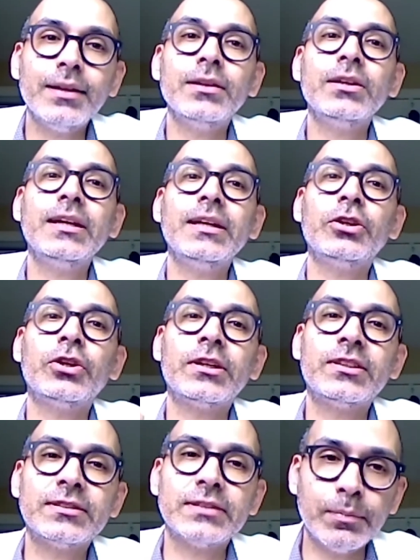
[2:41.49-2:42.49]
look at your
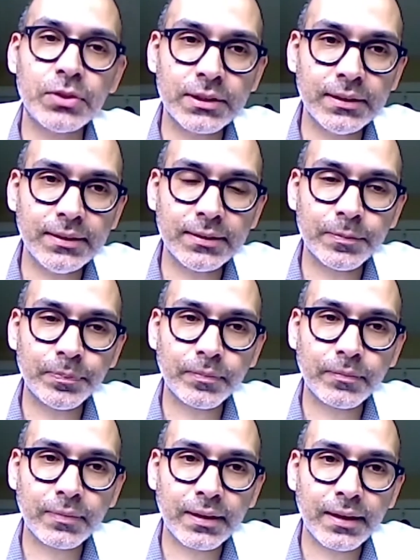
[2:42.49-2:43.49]
assumptions
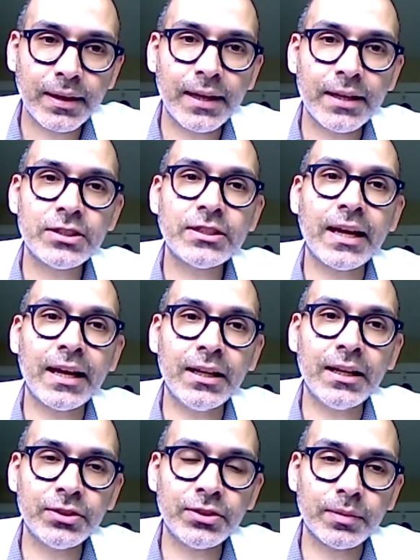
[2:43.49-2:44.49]
and
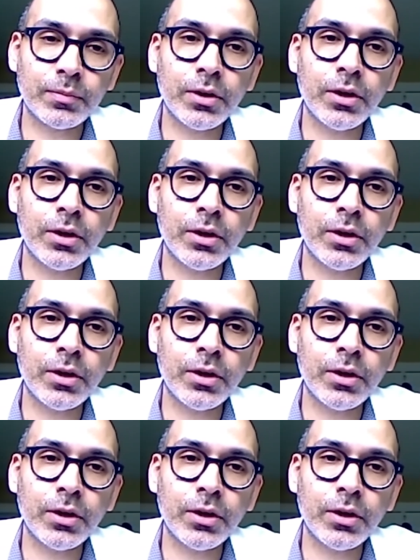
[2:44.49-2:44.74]
challenge them.